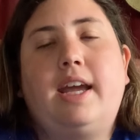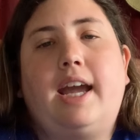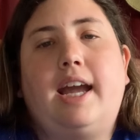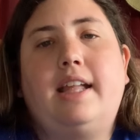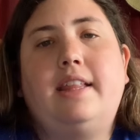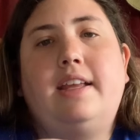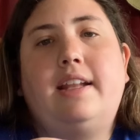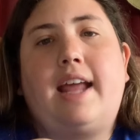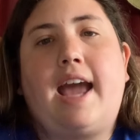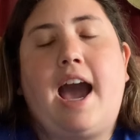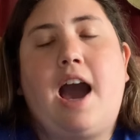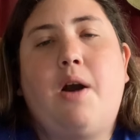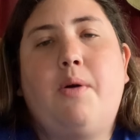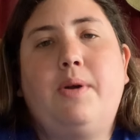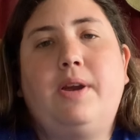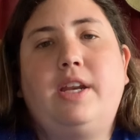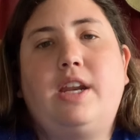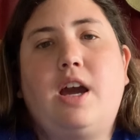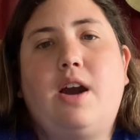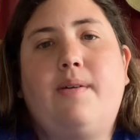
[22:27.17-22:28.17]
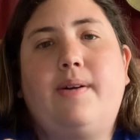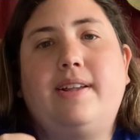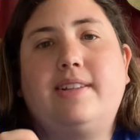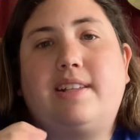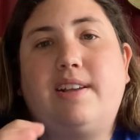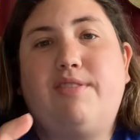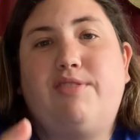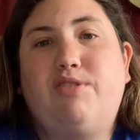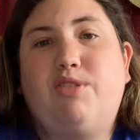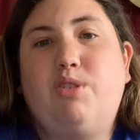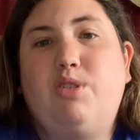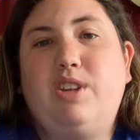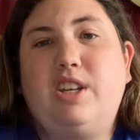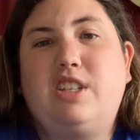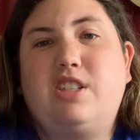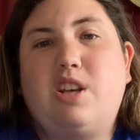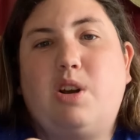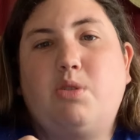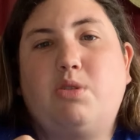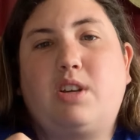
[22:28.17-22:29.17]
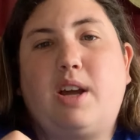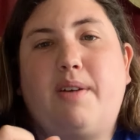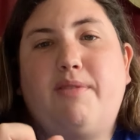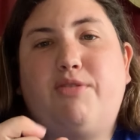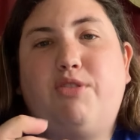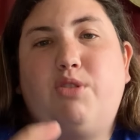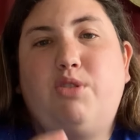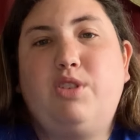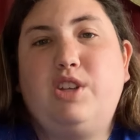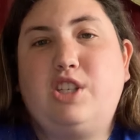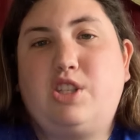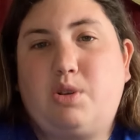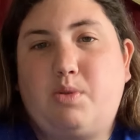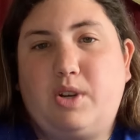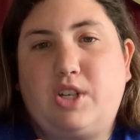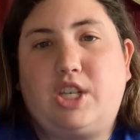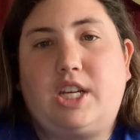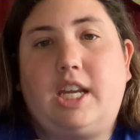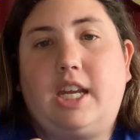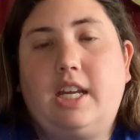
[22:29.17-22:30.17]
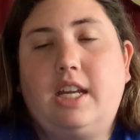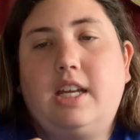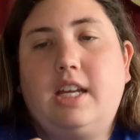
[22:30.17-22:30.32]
And then how we know, is it fully soaked up, fully squishy?